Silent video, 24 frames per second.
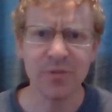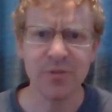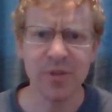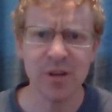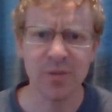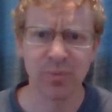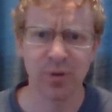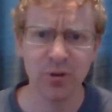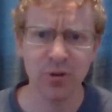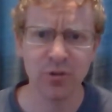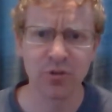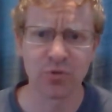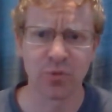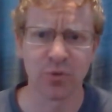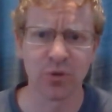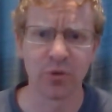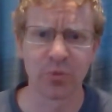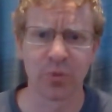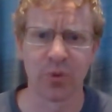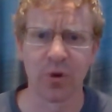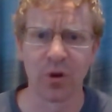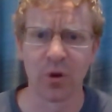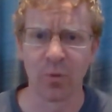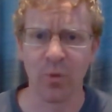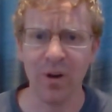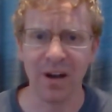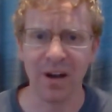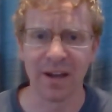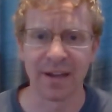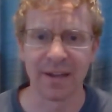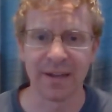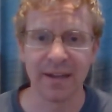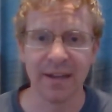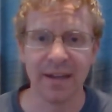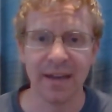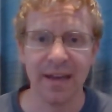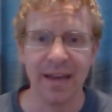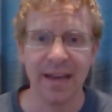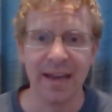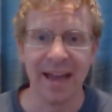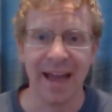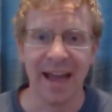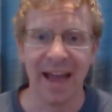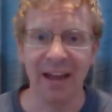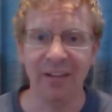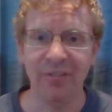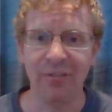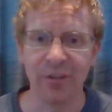So as we approach World War I,
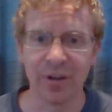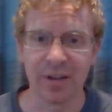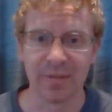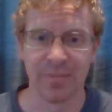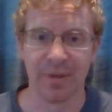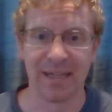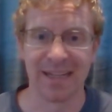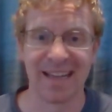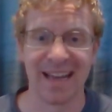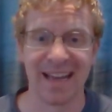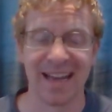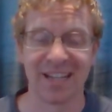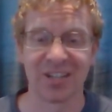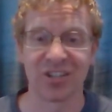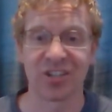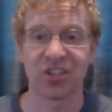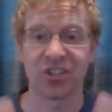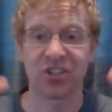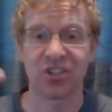everybody